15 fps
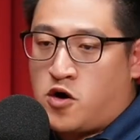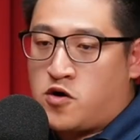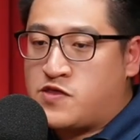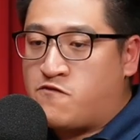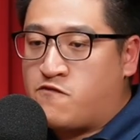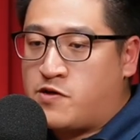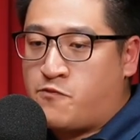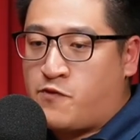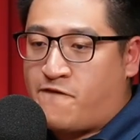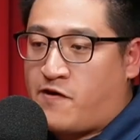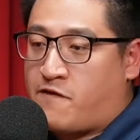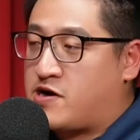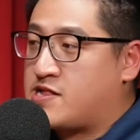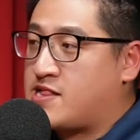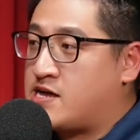co-developed with
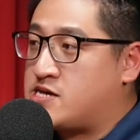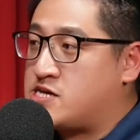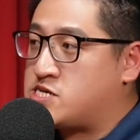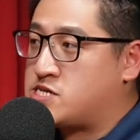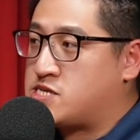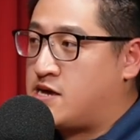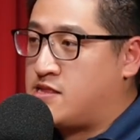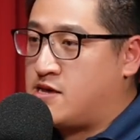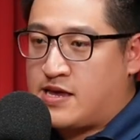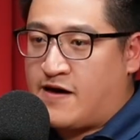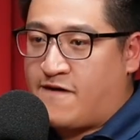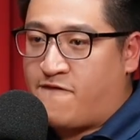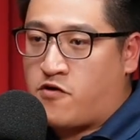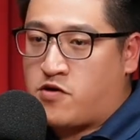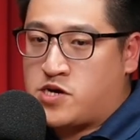our clients that they
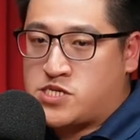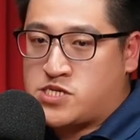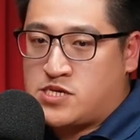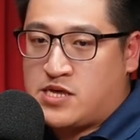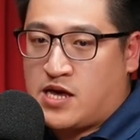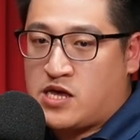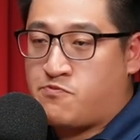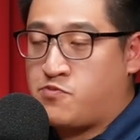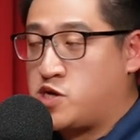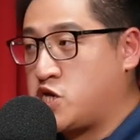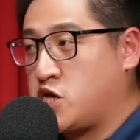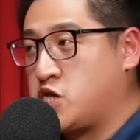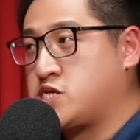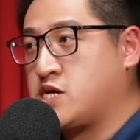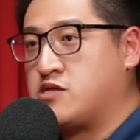are focused in hire
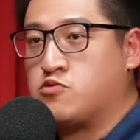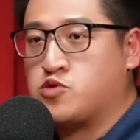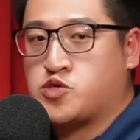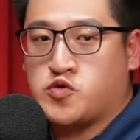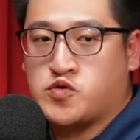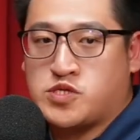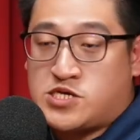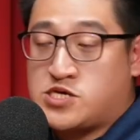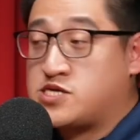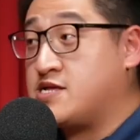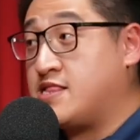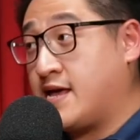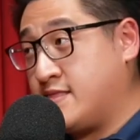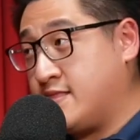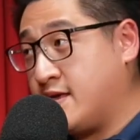purchase and also
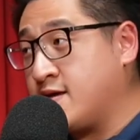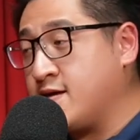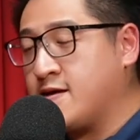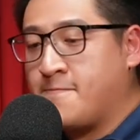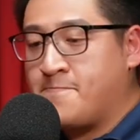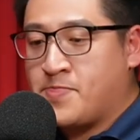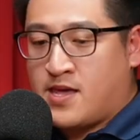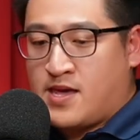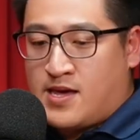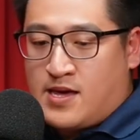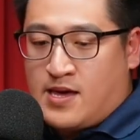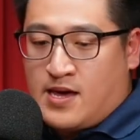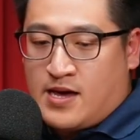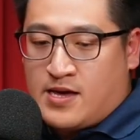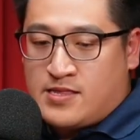digital lending.
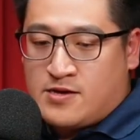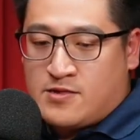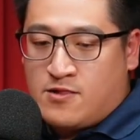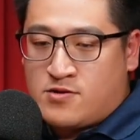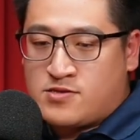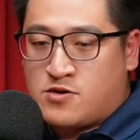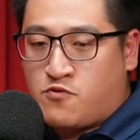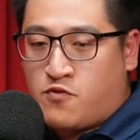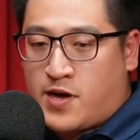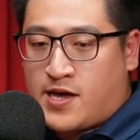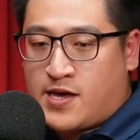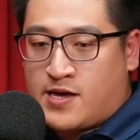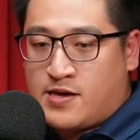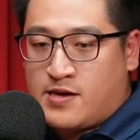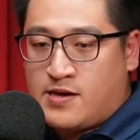And along the
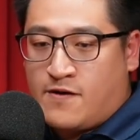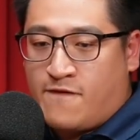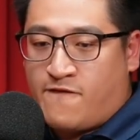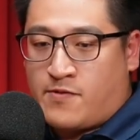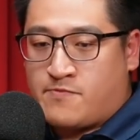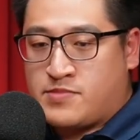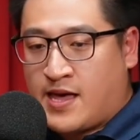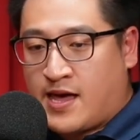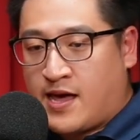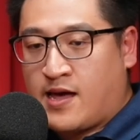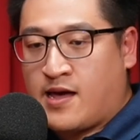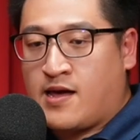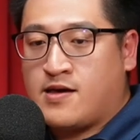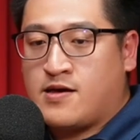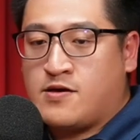way from
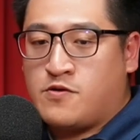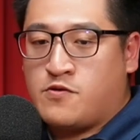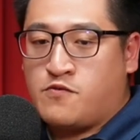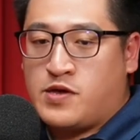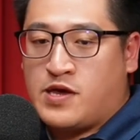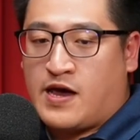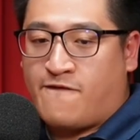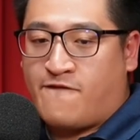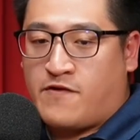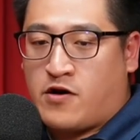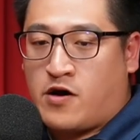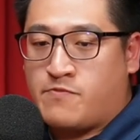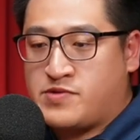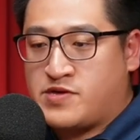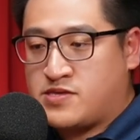there, we have a
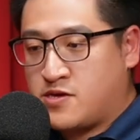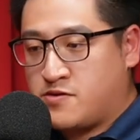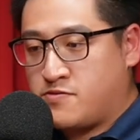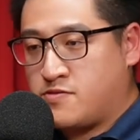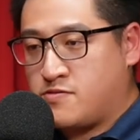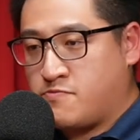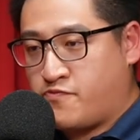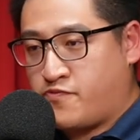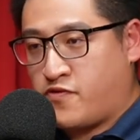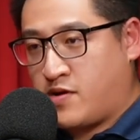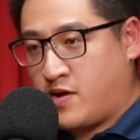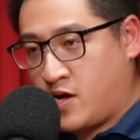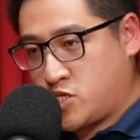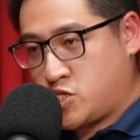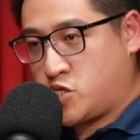completed
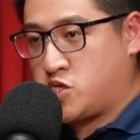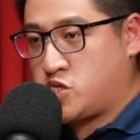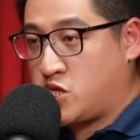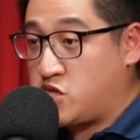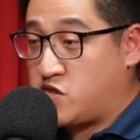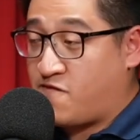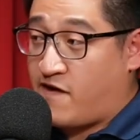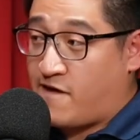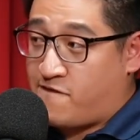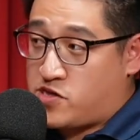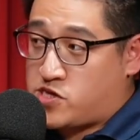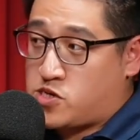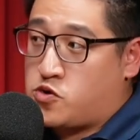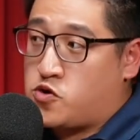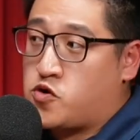products since 5
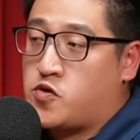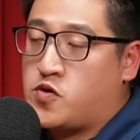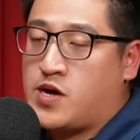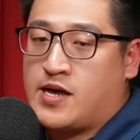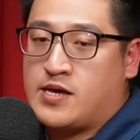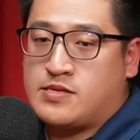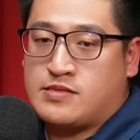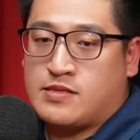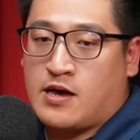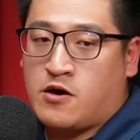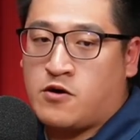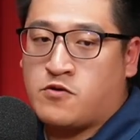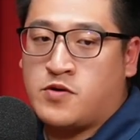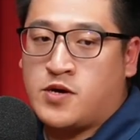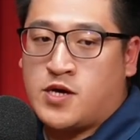years ago, and
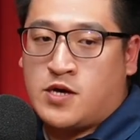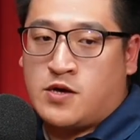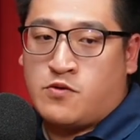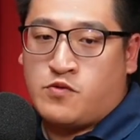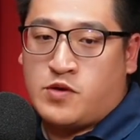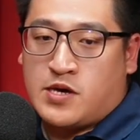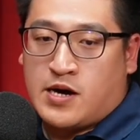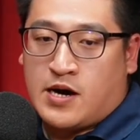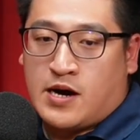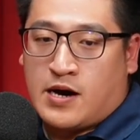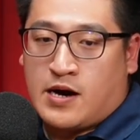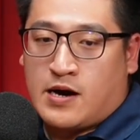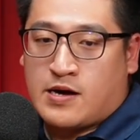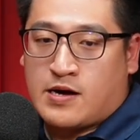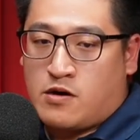now we
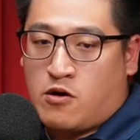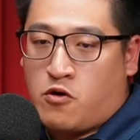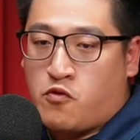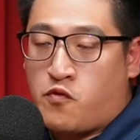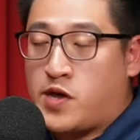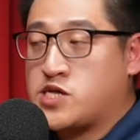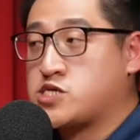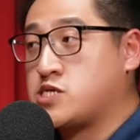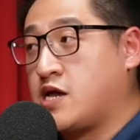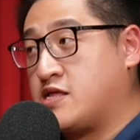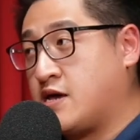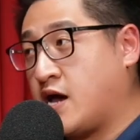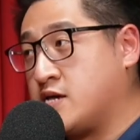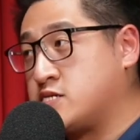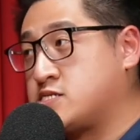are always
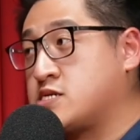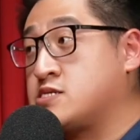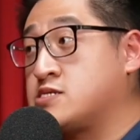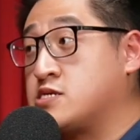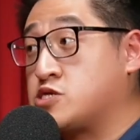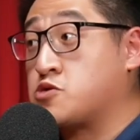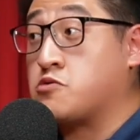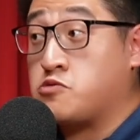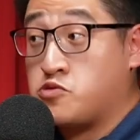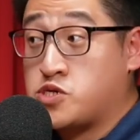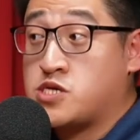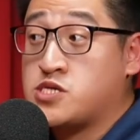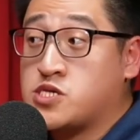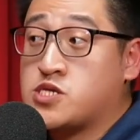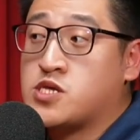enhancing the
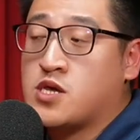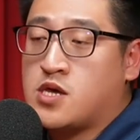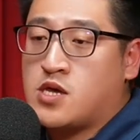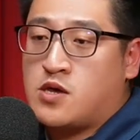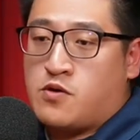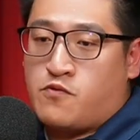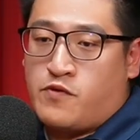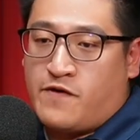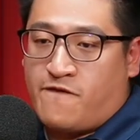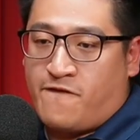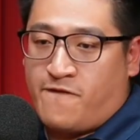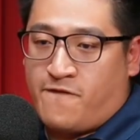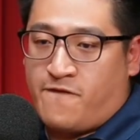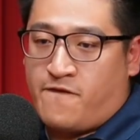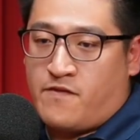solutions
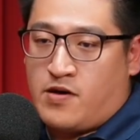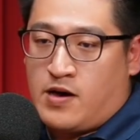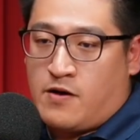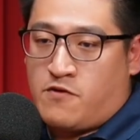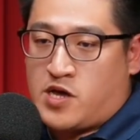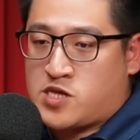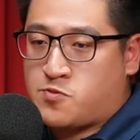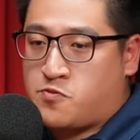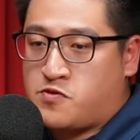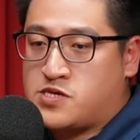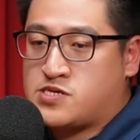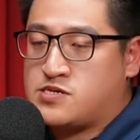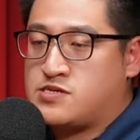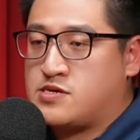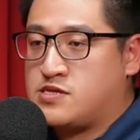with our
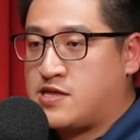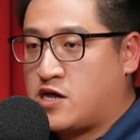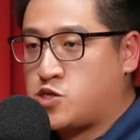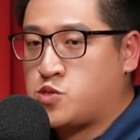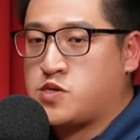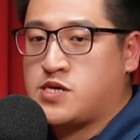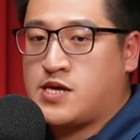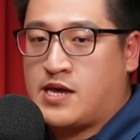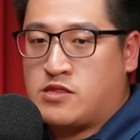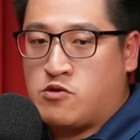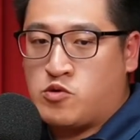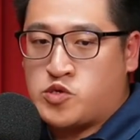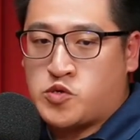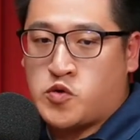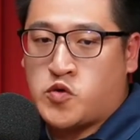experience in the industry and
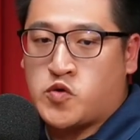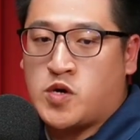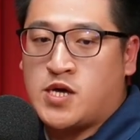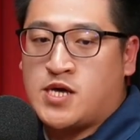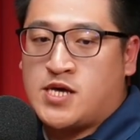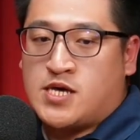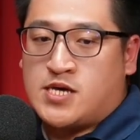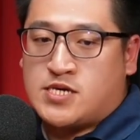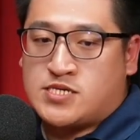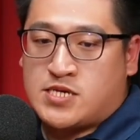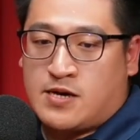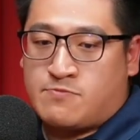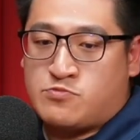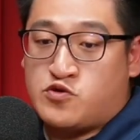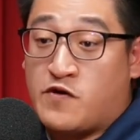also
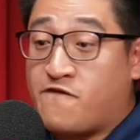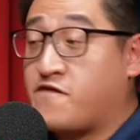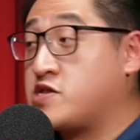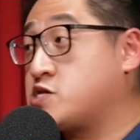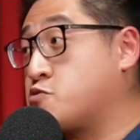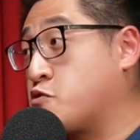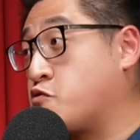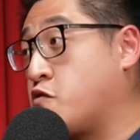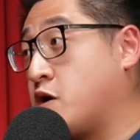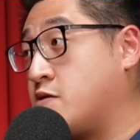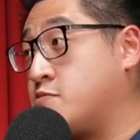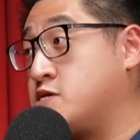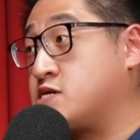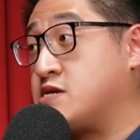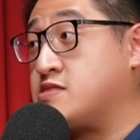some different
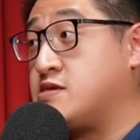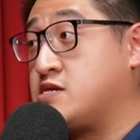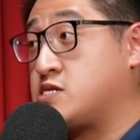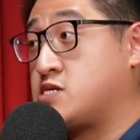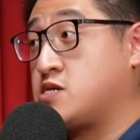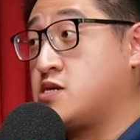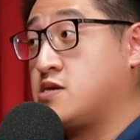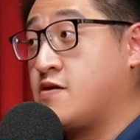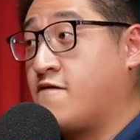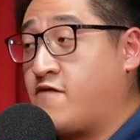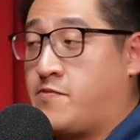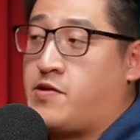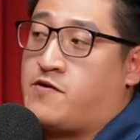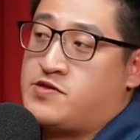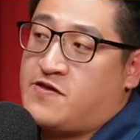requirements and needs
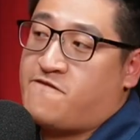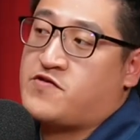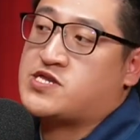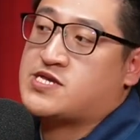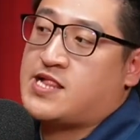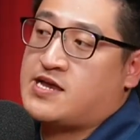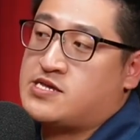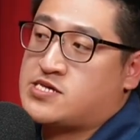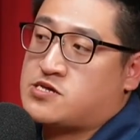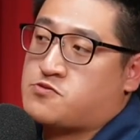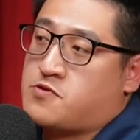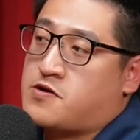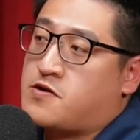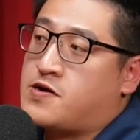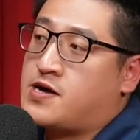from our different clients as
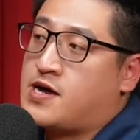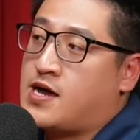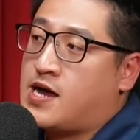well.